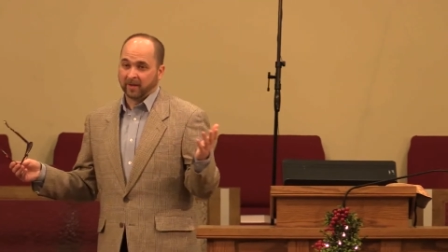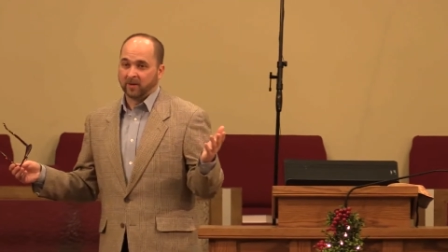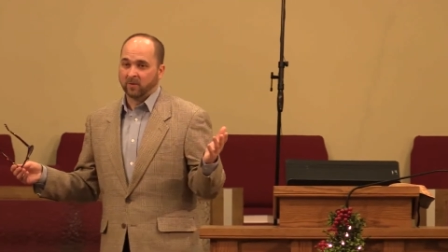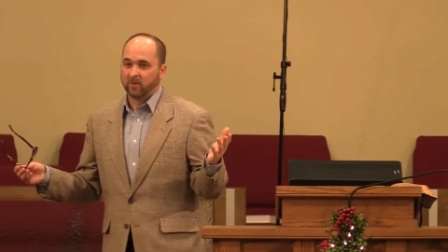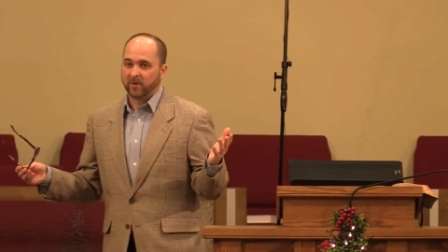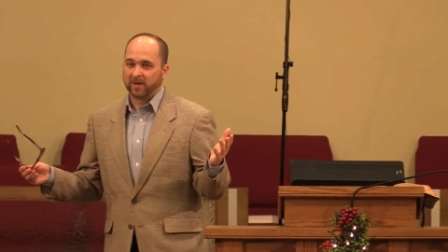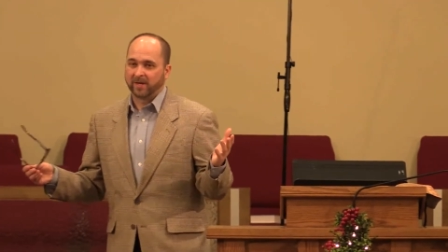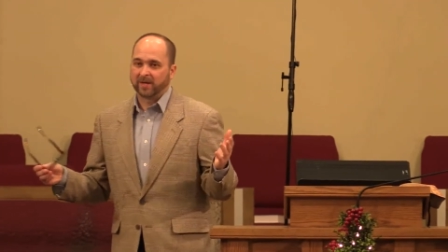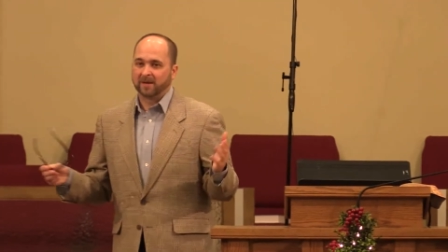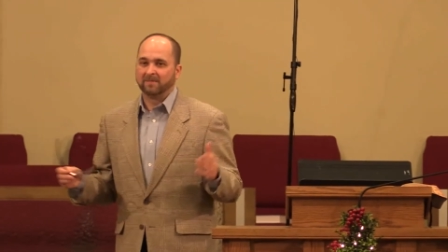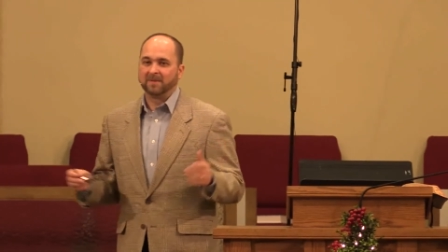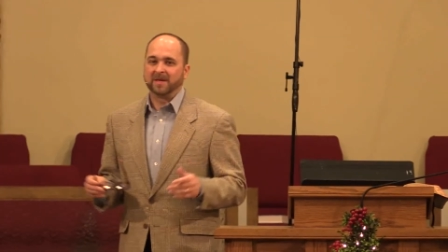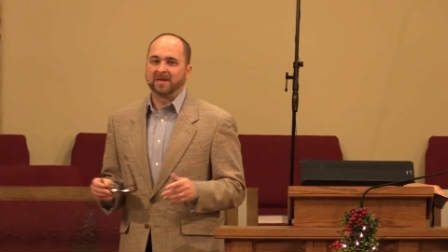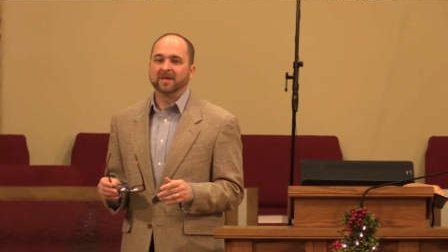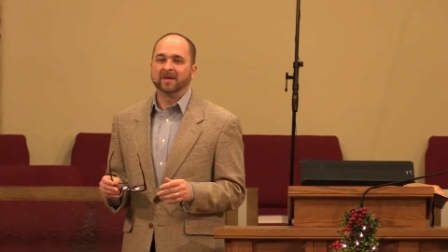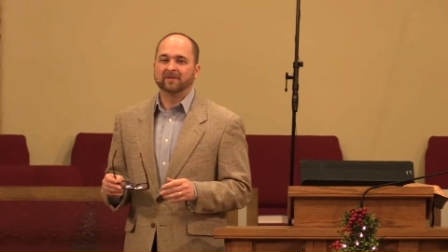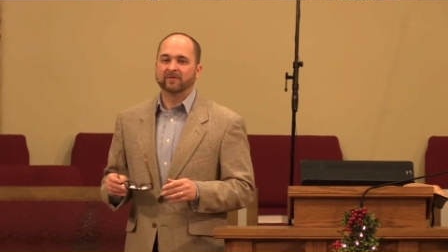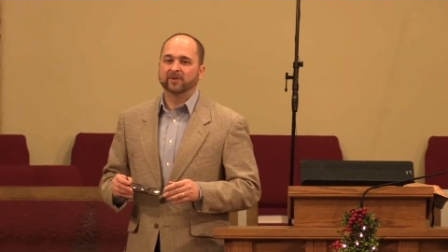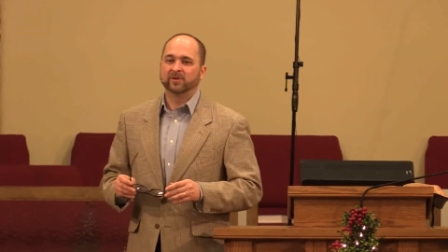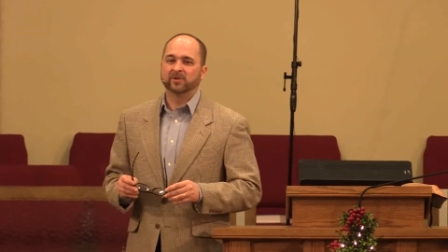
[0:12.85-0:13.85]
we can be
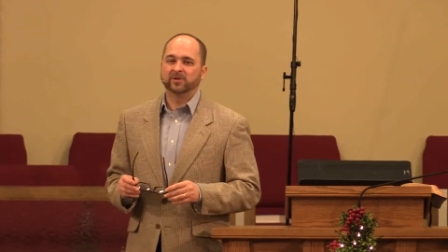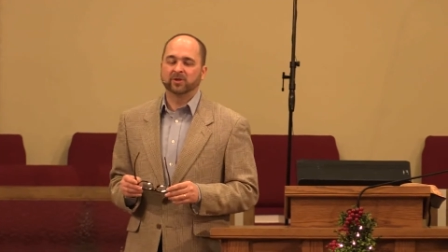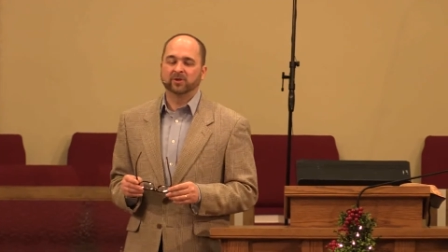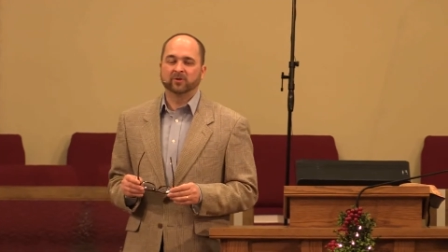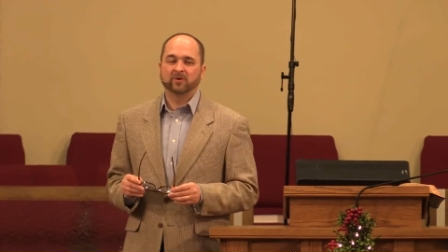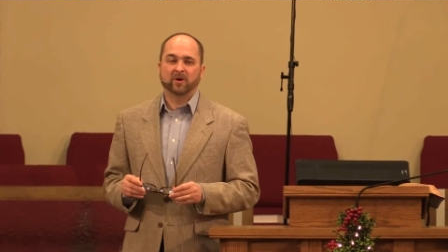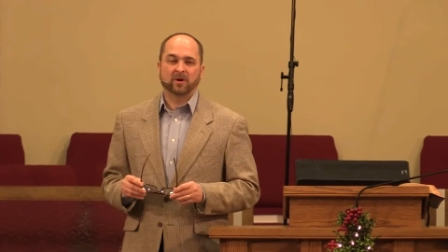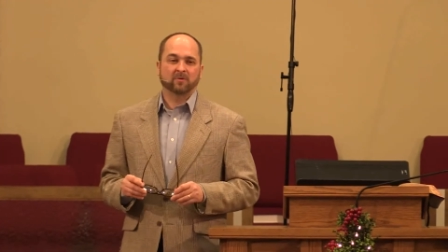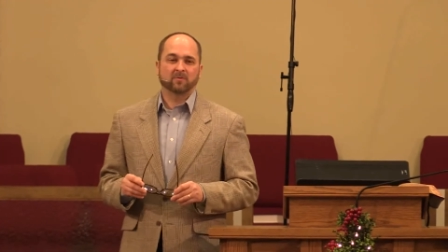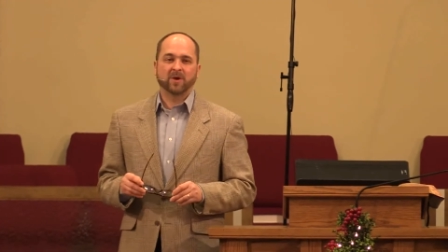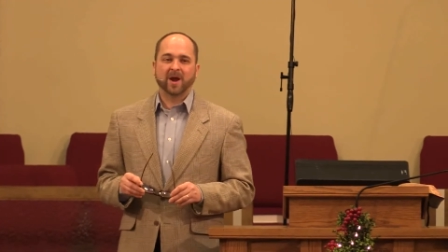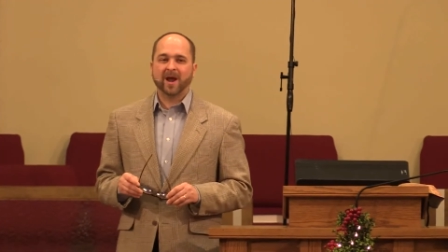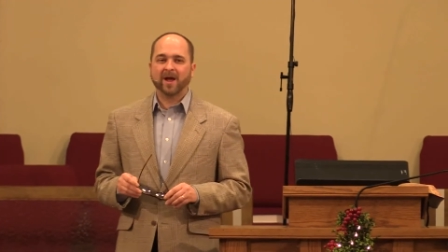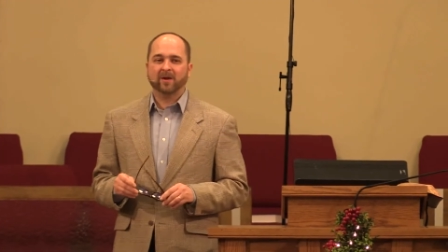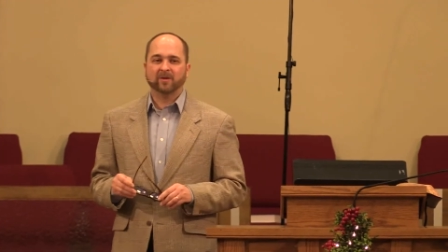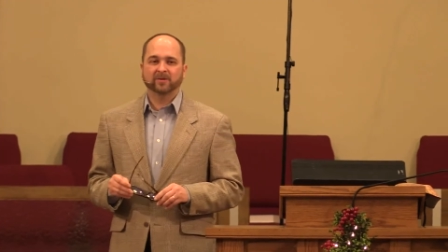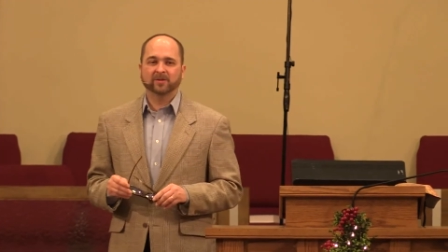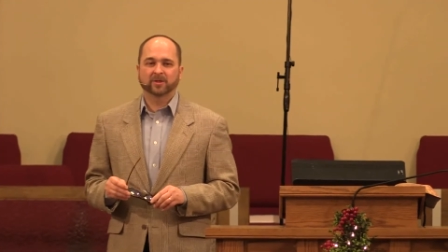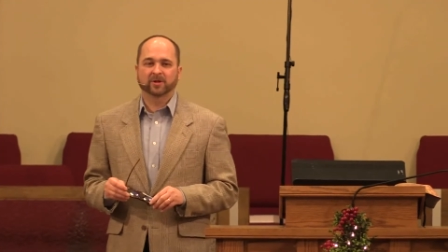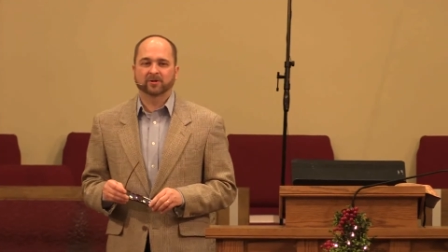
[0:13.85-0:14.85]
given to
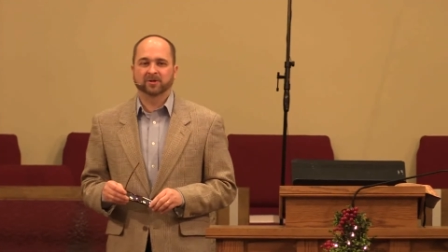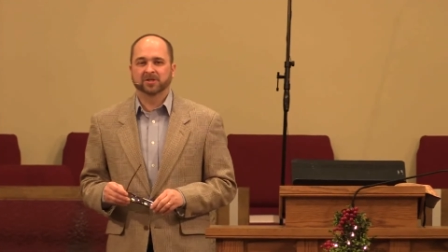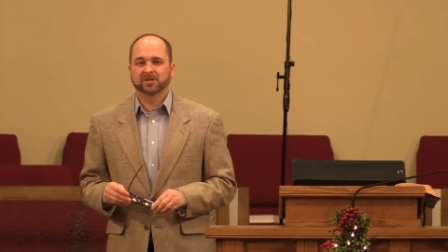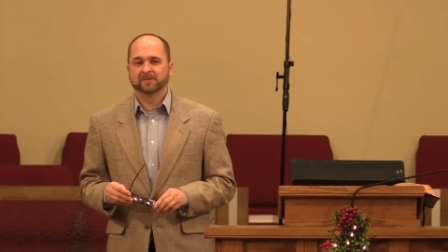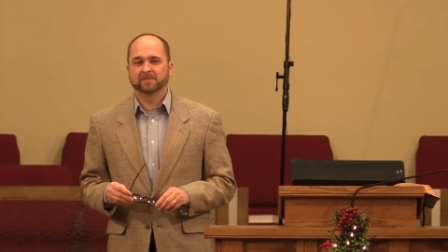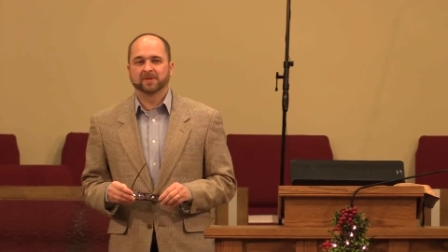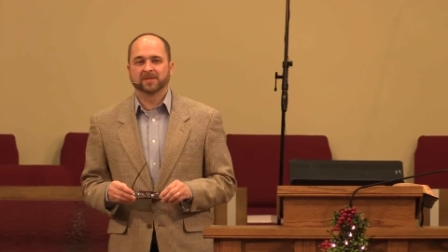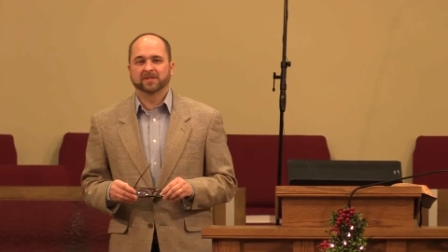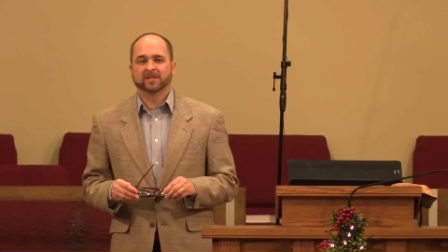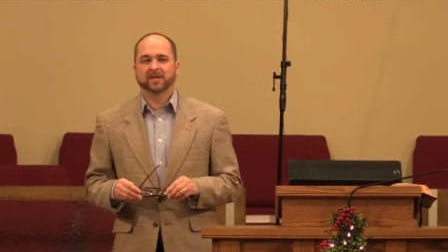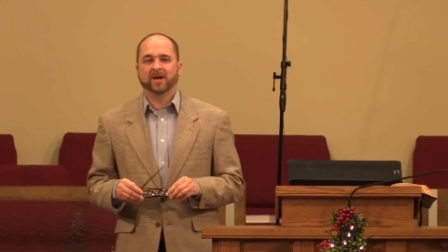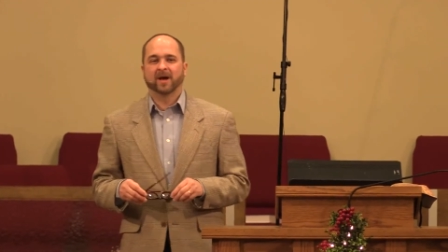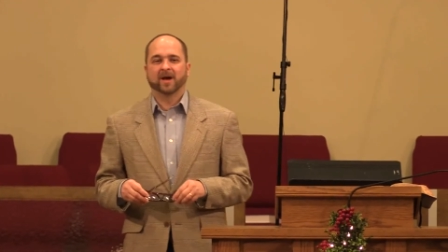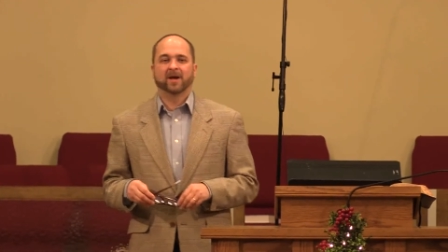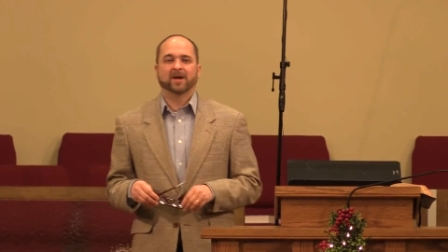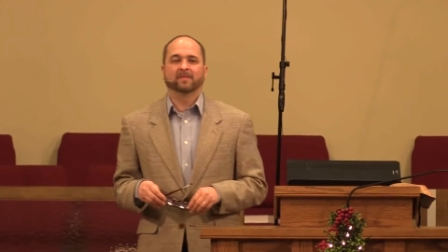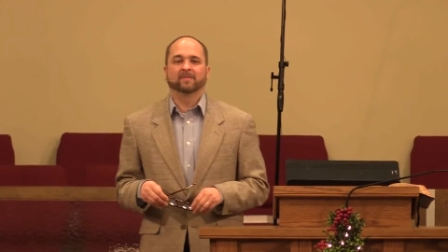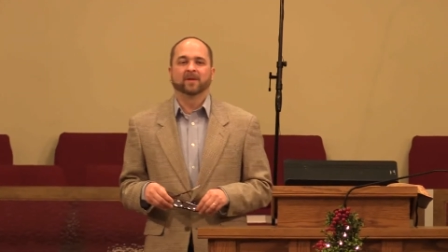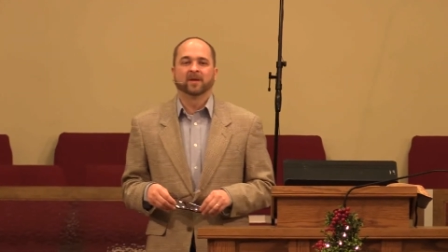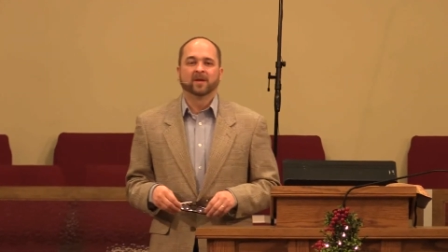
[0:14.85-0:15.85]
around Christmas
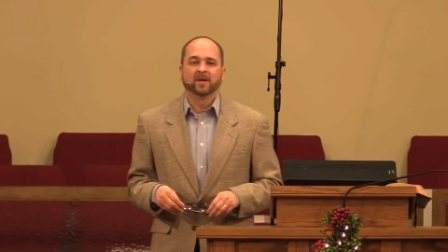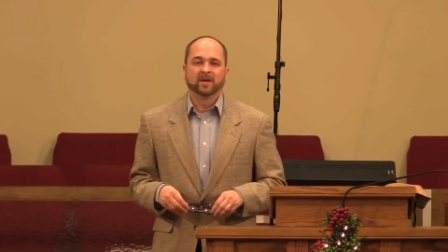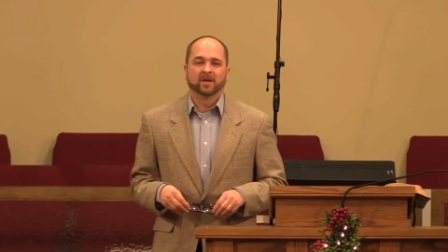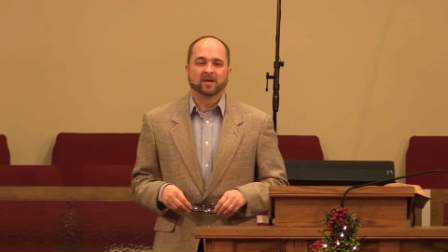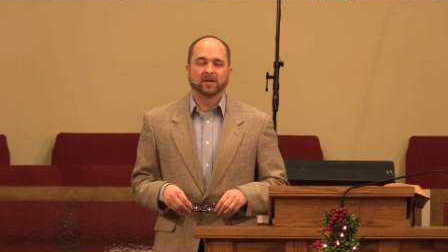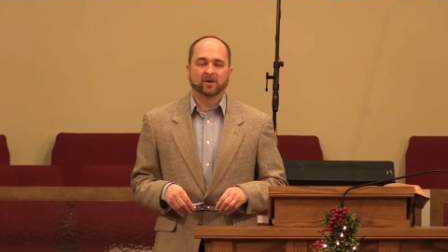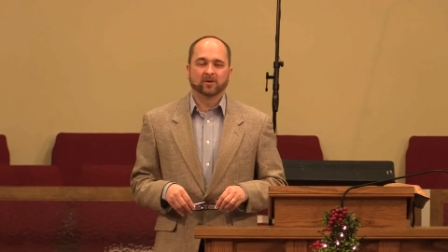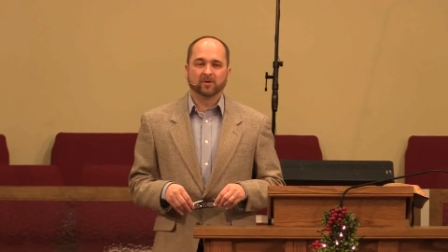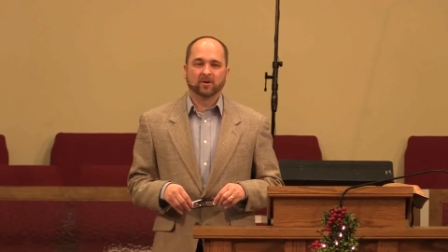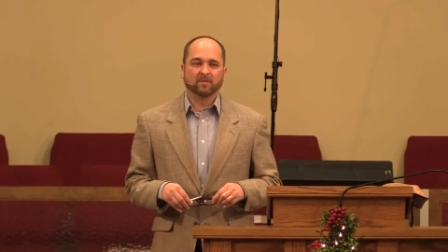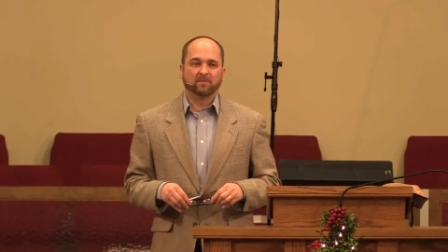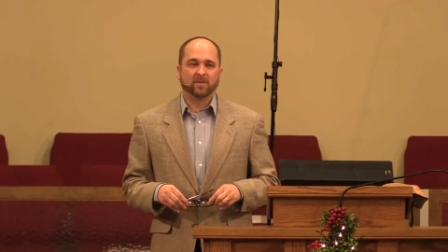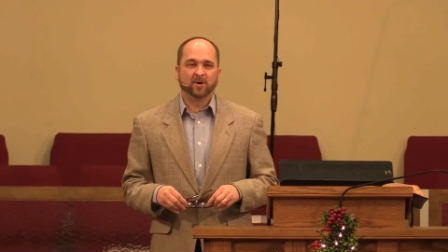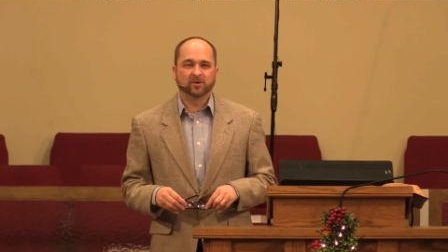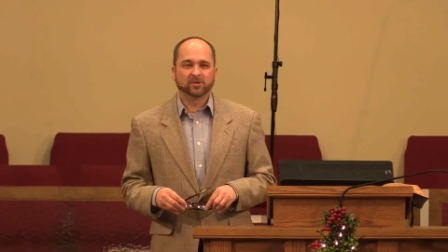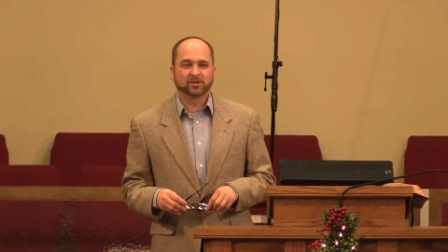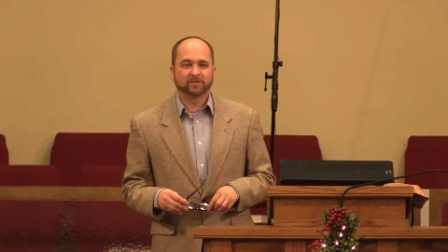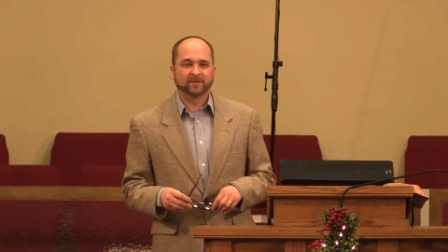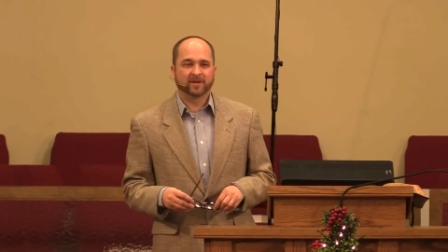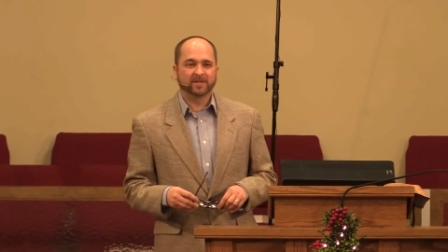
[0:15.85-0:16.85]
time. You know,
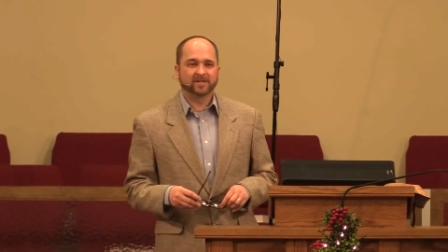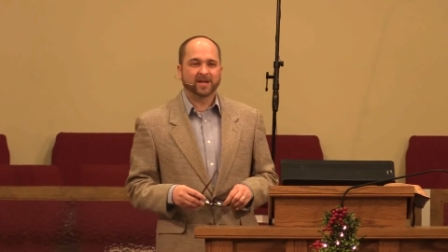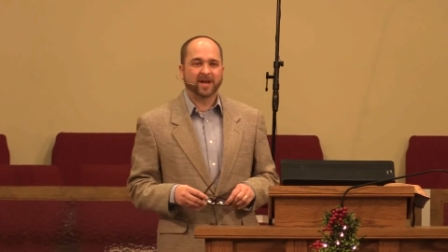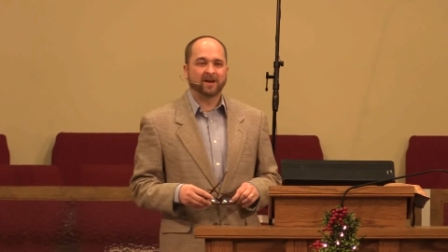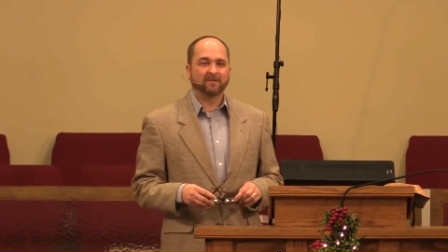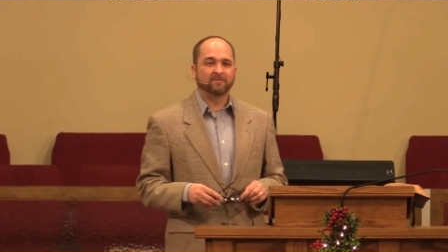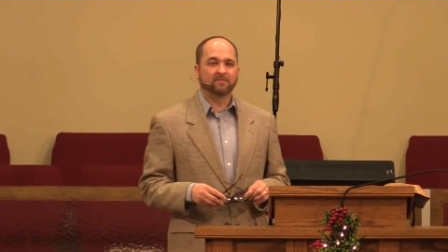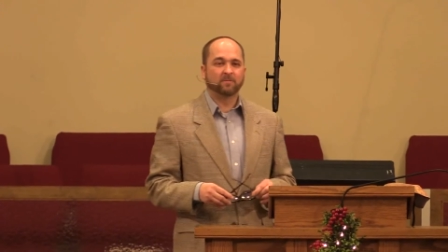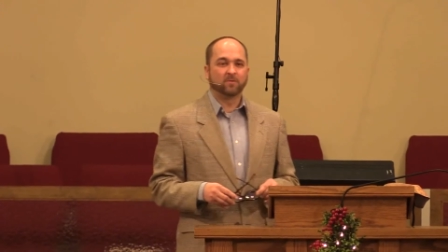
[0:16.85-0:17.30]
most of us have